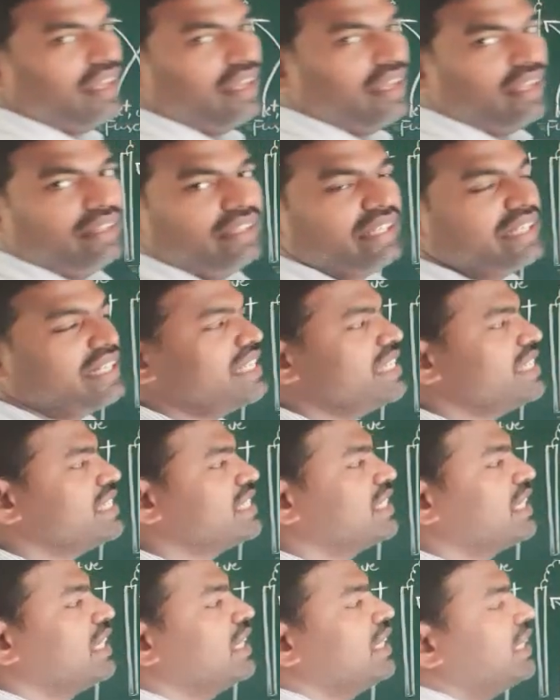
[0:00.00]
That
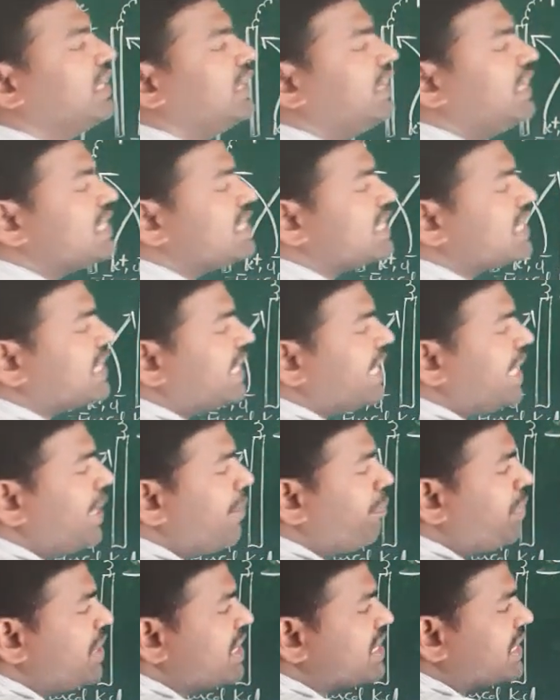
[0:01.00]
is, this K
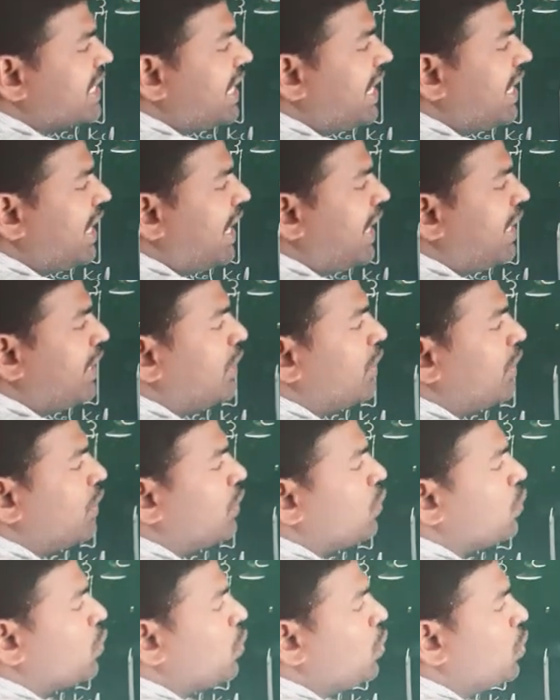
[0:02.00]
plus ion
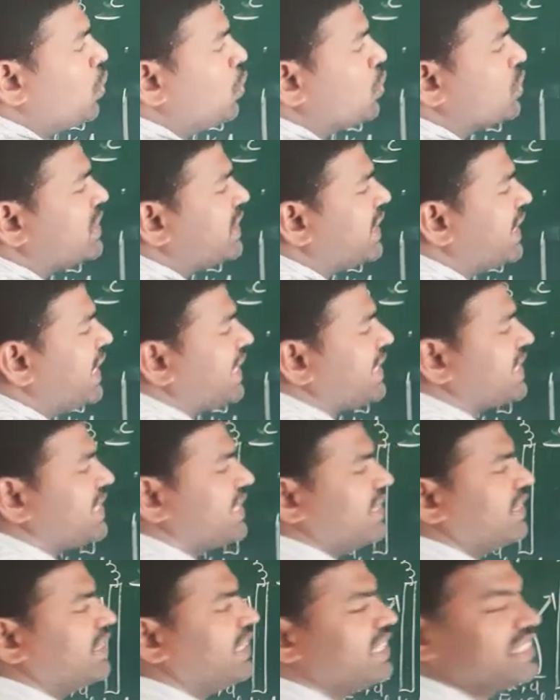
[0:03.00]
undergoes
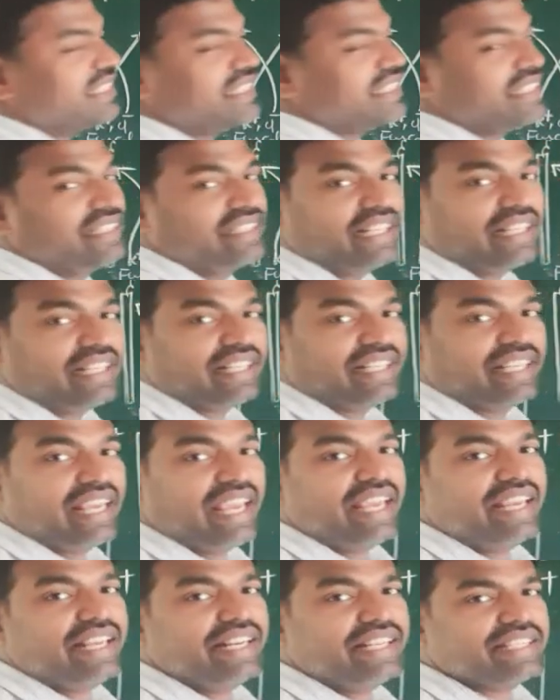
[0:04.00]
reduction, that
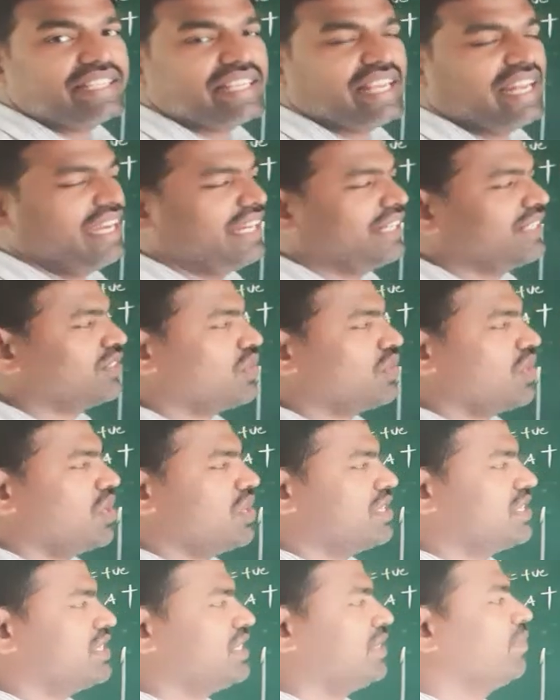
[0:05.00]
gains
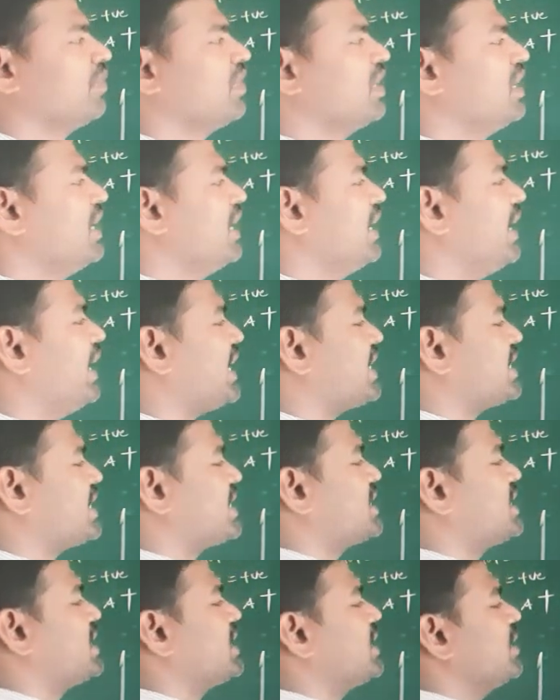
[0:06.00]
electrons.
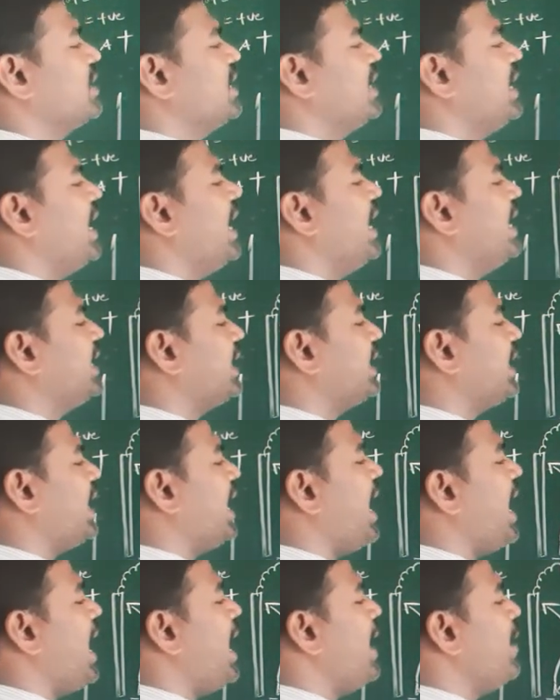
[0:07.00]
Next, at
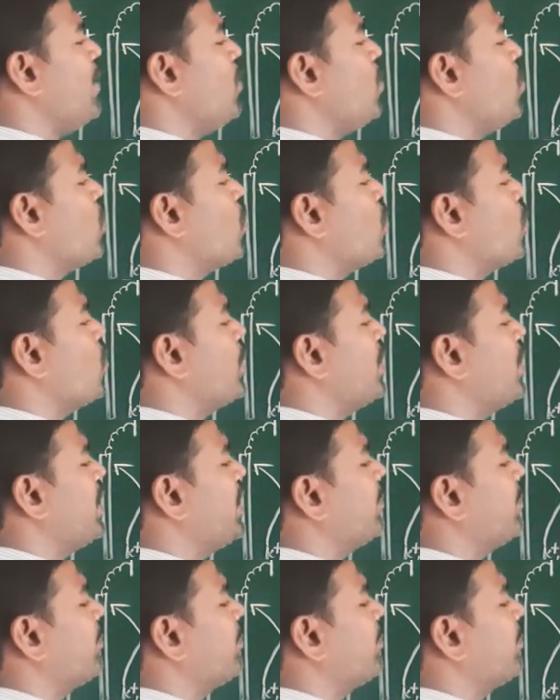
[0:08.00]
anode